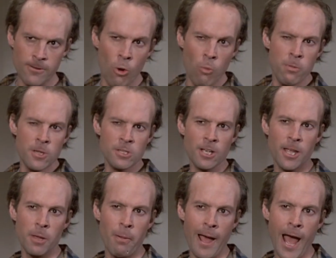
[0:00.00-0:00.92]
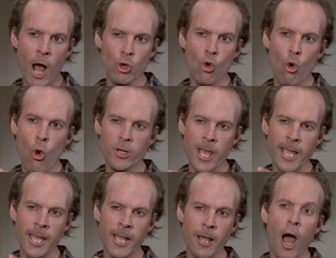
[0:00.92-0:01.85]
Don't be silly, pal. You're
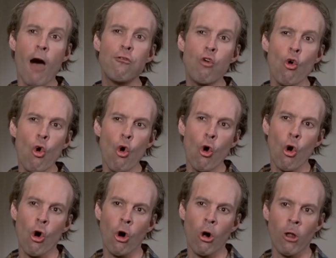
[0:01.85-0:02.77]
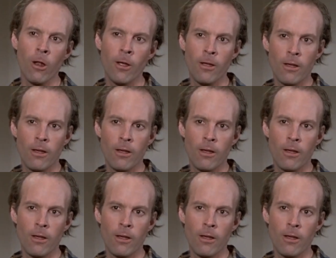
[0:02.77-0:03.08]
taking a fall.